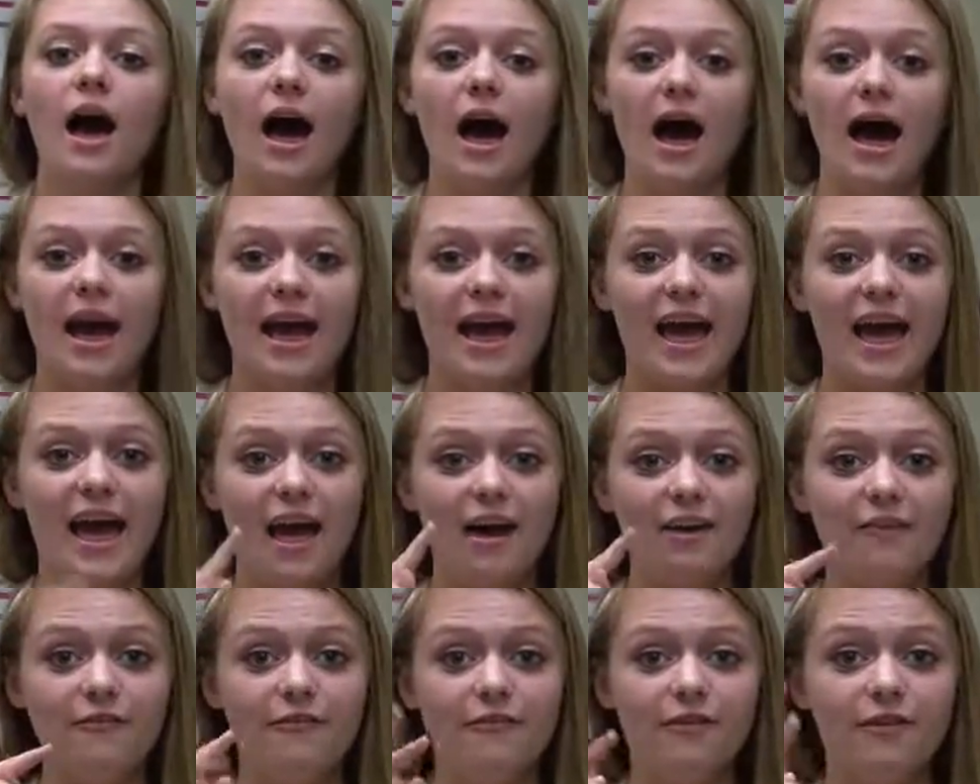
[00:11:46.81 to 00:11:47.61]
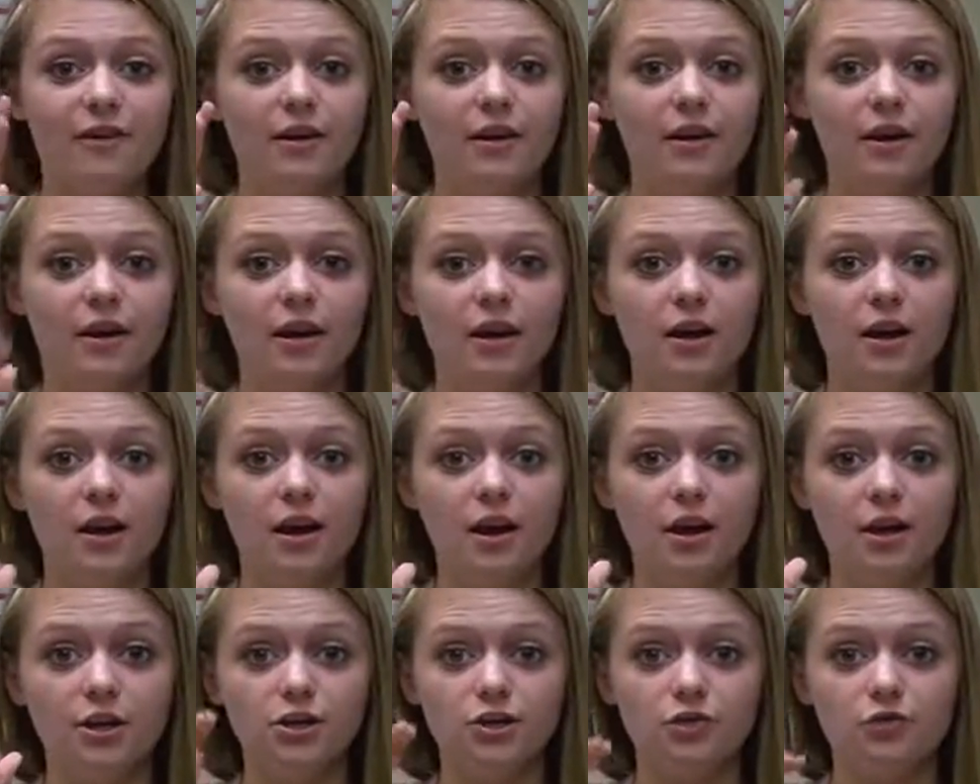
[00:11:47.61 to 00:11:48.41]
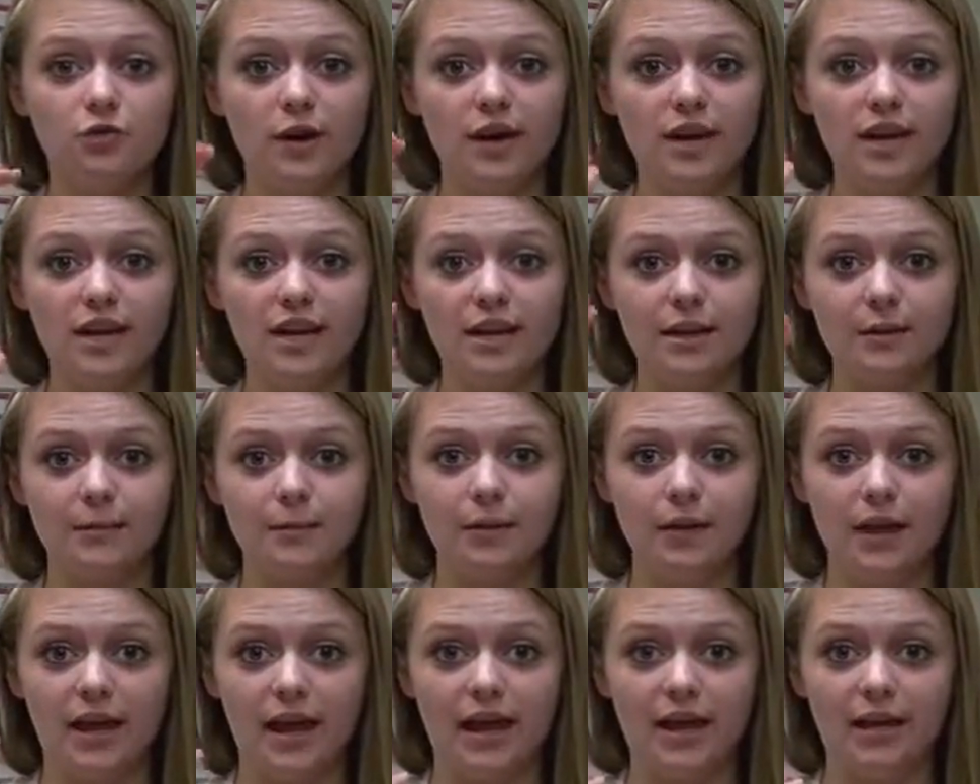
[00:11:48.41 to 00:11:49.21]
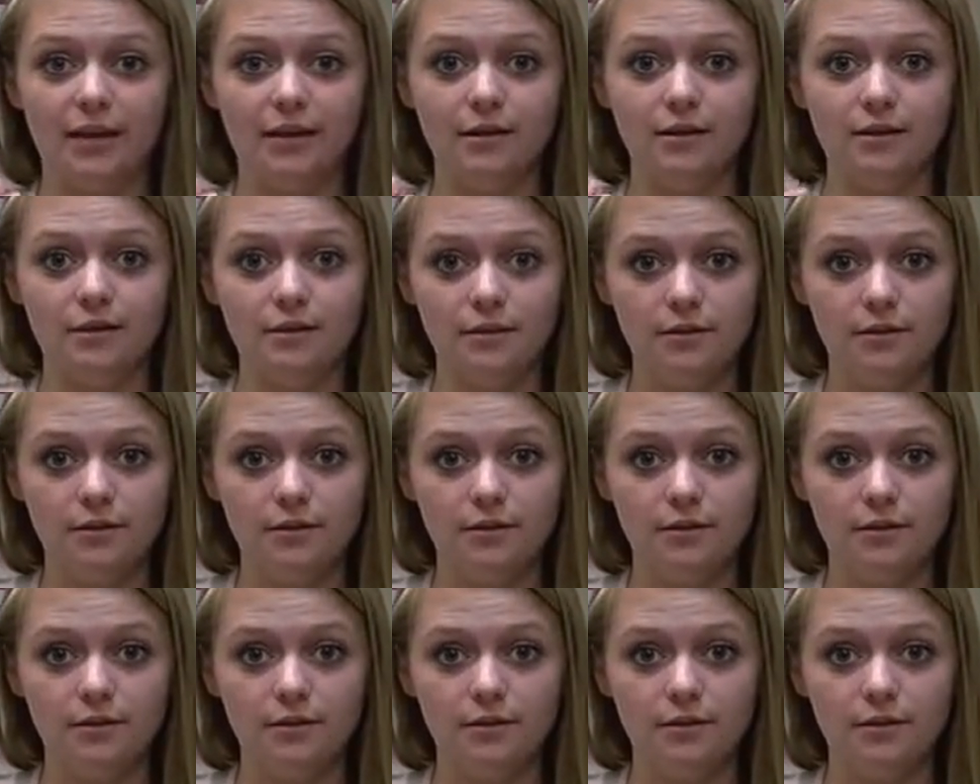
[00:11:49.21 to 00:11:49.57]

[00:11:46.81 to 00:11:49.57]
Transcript: I have a training plan